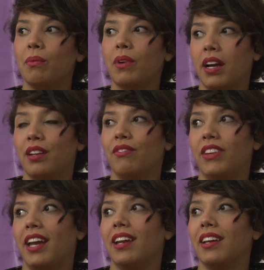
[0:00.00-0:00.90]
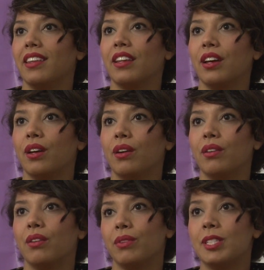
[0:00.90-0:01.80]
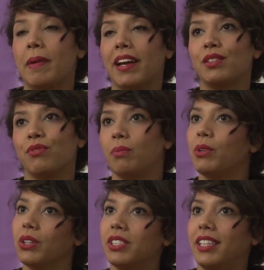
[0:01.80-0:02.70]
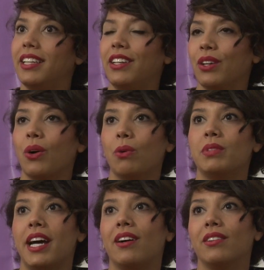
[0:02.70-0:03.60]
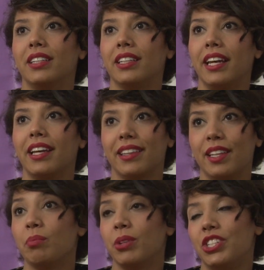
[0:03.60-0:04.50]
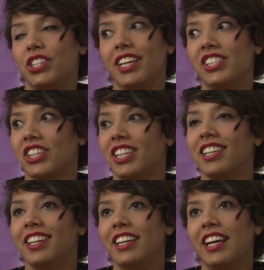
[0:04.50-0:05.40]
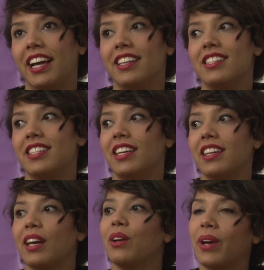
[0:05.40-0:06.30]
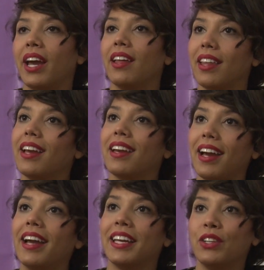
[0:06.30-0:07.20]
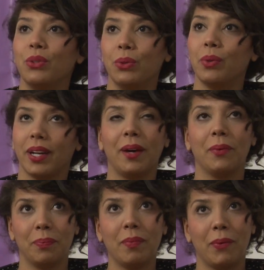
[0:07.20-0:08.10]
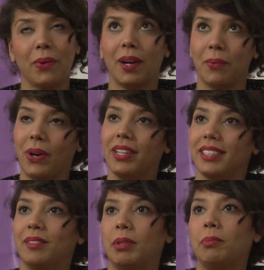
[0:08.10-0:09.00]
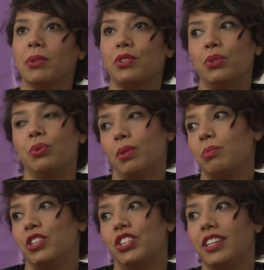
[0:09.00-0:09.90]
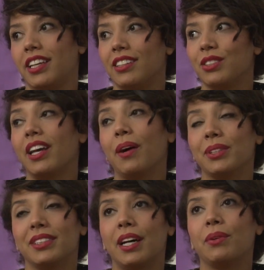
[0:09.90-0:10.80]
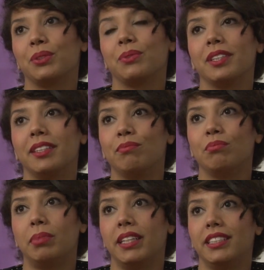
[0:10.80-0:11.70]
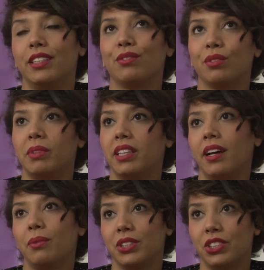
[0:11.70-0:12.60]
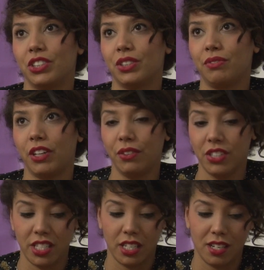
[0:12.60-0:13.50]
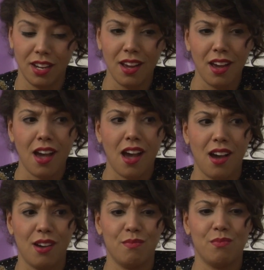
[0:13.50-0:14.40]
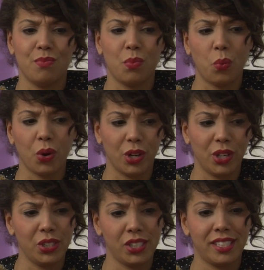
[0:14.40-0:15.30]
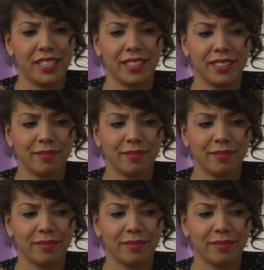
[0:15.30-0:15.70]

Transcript: kind of getting the respect from your city, your hometown, and like the appreciation, and seeing that, okay, like I can do what I want and people do appreciate that. So that was a really big deal for me, and that was just very recent. Worst?